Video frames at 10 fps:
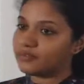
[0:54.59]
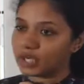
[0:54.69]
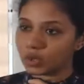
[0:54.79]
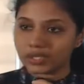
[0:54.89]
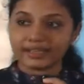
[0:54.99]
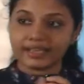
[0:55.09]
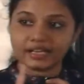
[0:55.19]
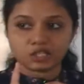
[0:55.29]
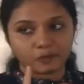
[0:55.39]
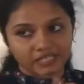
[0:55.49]
we know that they
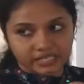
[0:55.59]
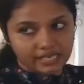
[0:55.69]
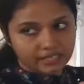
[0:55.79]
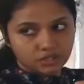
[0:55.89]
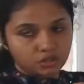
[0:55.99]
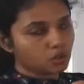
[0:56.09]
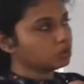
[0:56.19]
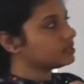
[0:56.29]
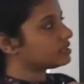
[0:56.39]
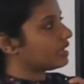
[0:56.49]
are specialized
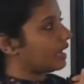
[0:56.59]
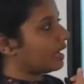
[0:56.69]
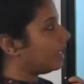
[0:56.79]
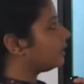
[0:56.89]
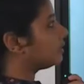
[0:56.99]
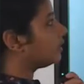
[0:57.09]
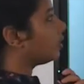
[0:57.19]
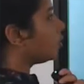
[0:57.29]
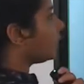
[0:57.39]
courts, and